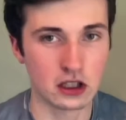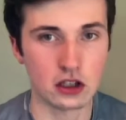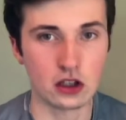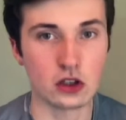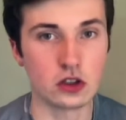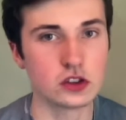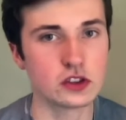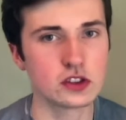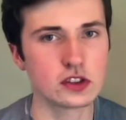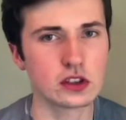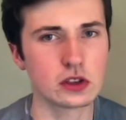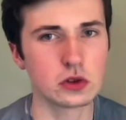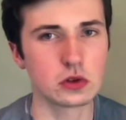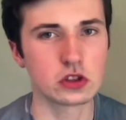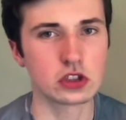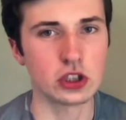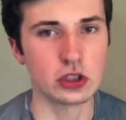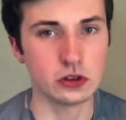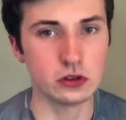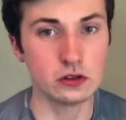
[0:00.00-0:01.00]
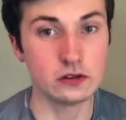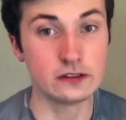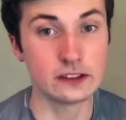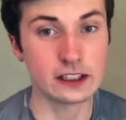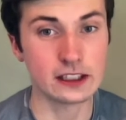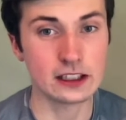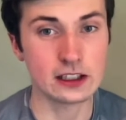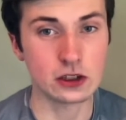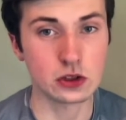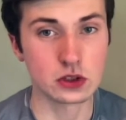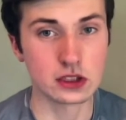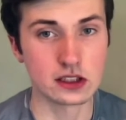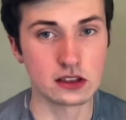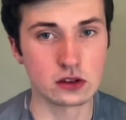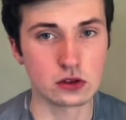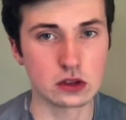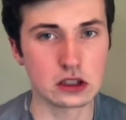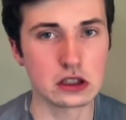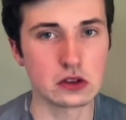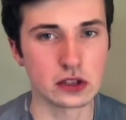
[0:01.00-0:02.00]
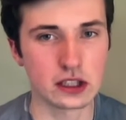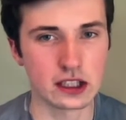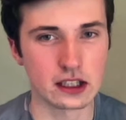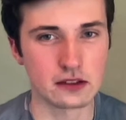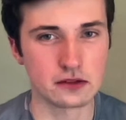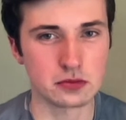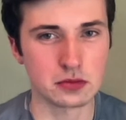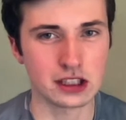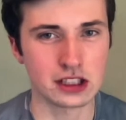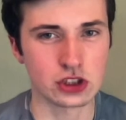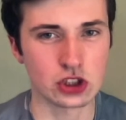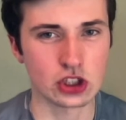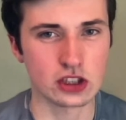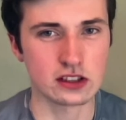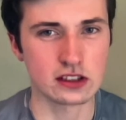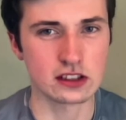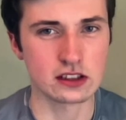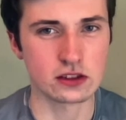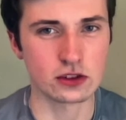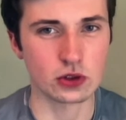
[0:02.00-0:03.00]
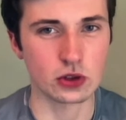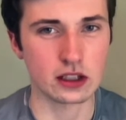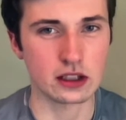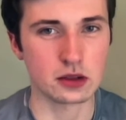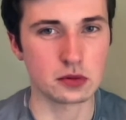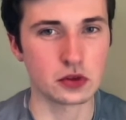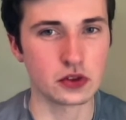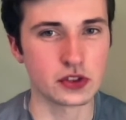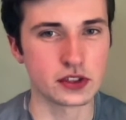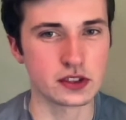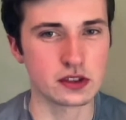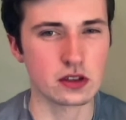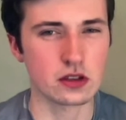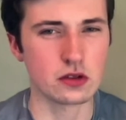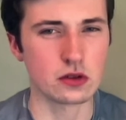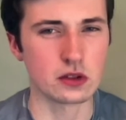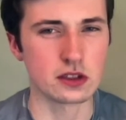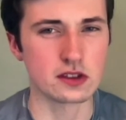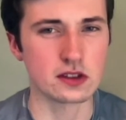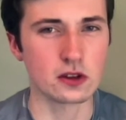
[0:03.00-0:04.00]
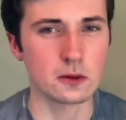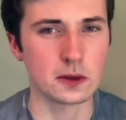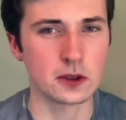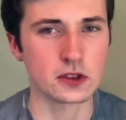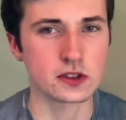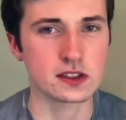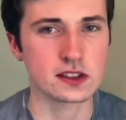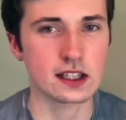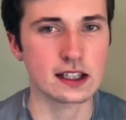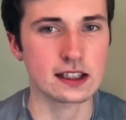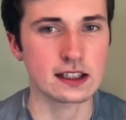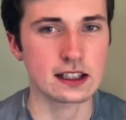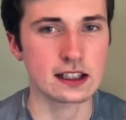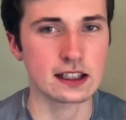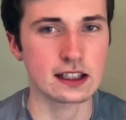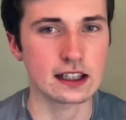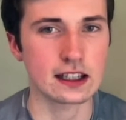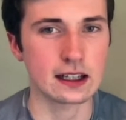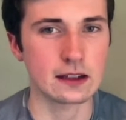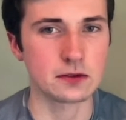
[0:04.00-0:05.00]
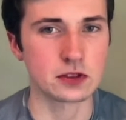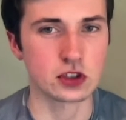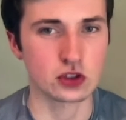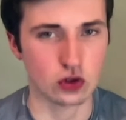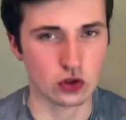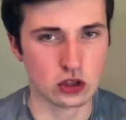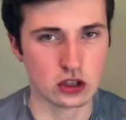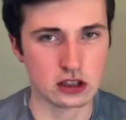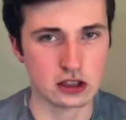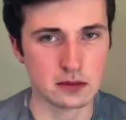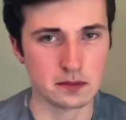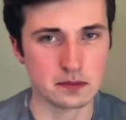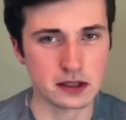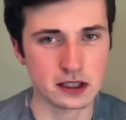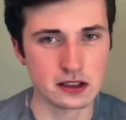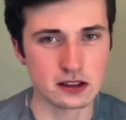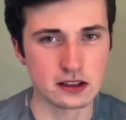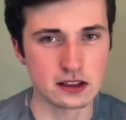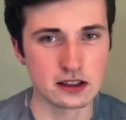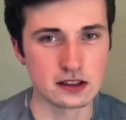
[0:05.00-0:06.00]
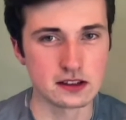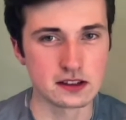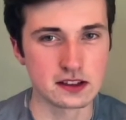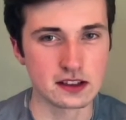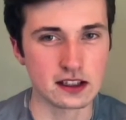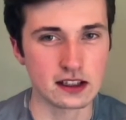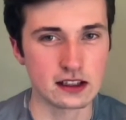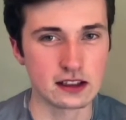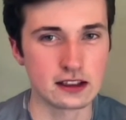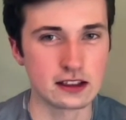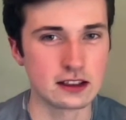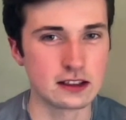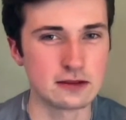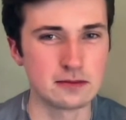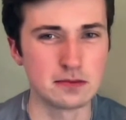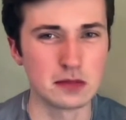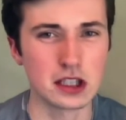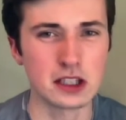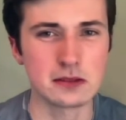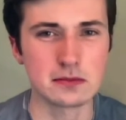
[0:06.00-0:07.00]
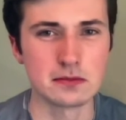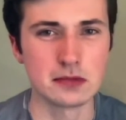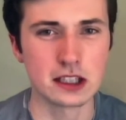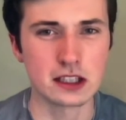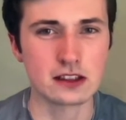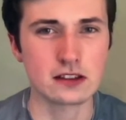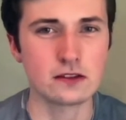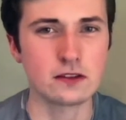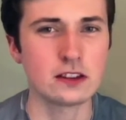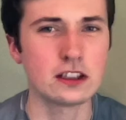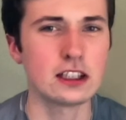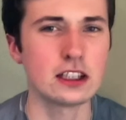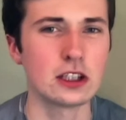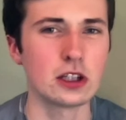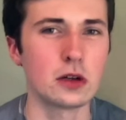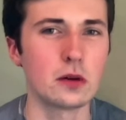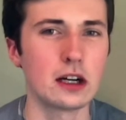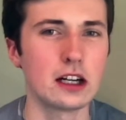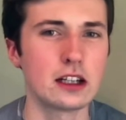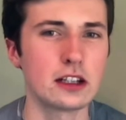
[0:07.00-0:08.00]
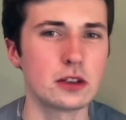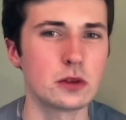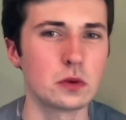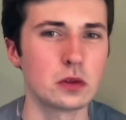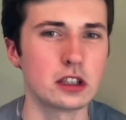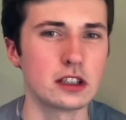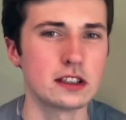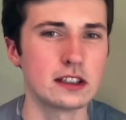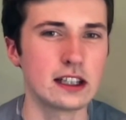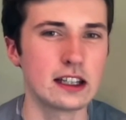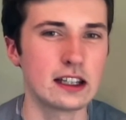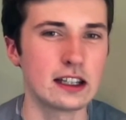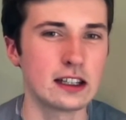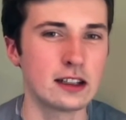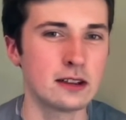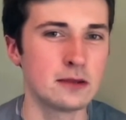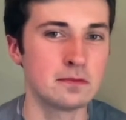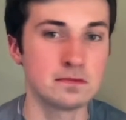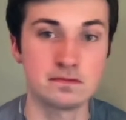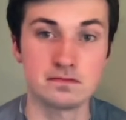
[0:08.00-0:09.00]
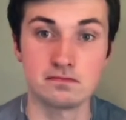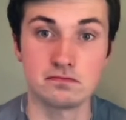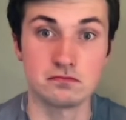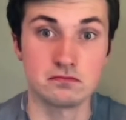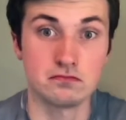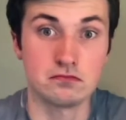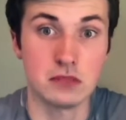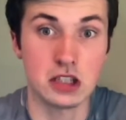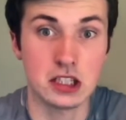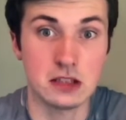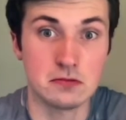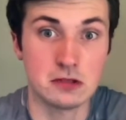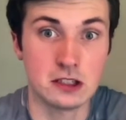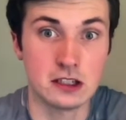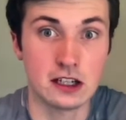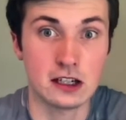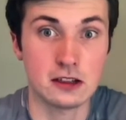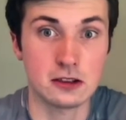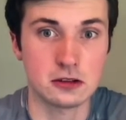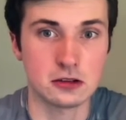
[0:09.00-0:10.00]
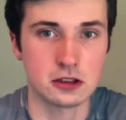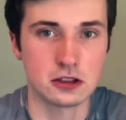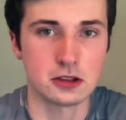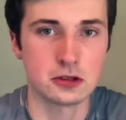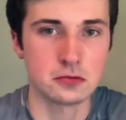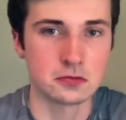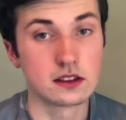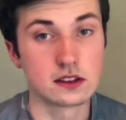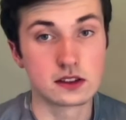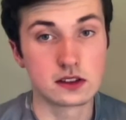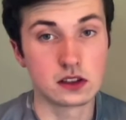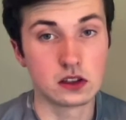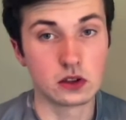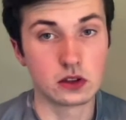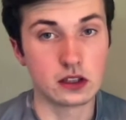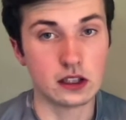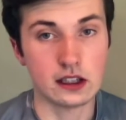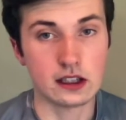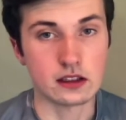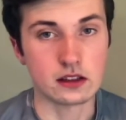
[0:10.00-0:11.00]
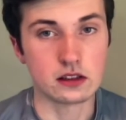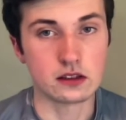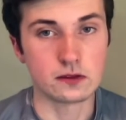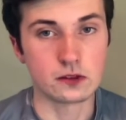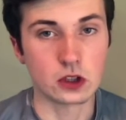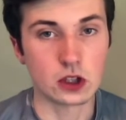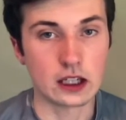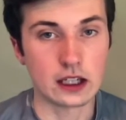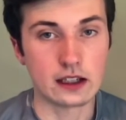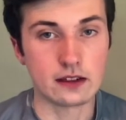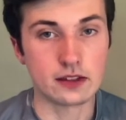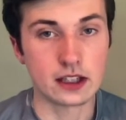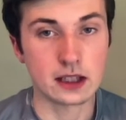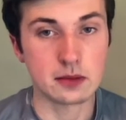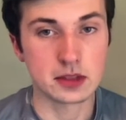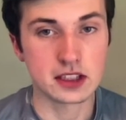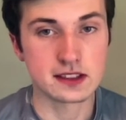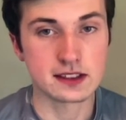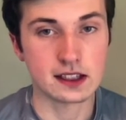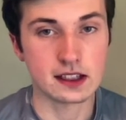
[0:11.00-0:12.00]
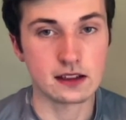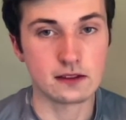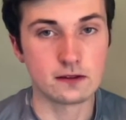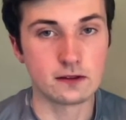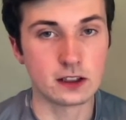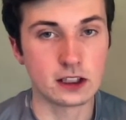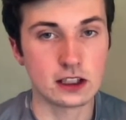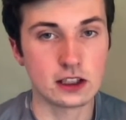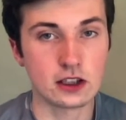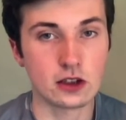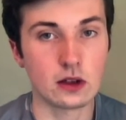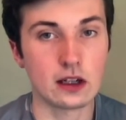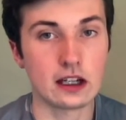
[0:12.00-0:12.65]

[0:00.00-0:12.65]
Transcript: Also, 2 videos in a row that I've mentioned Incredibles 2. It's almost like I have strong opinions on it and might make a video on it one day. Maybe, I don't know. So yeah, if you have Amazon Video,